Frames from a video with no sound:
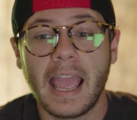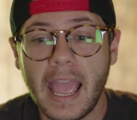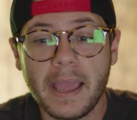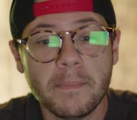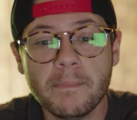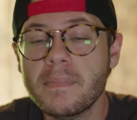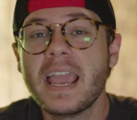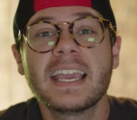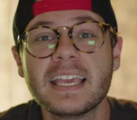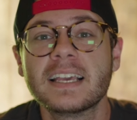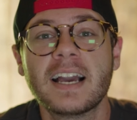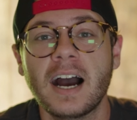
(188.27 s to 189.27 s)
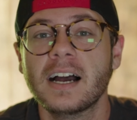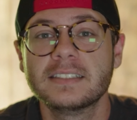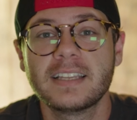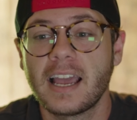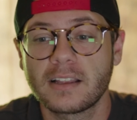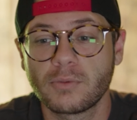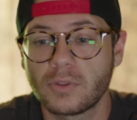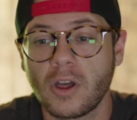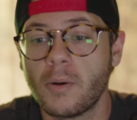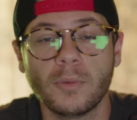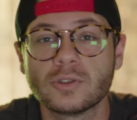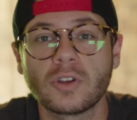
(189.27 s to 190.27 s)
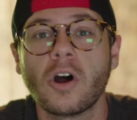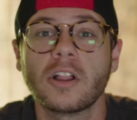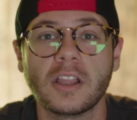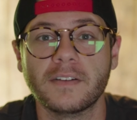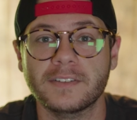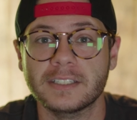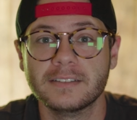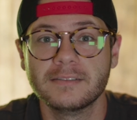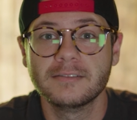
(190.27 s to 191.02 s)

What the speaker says: and making contact with almost all of it.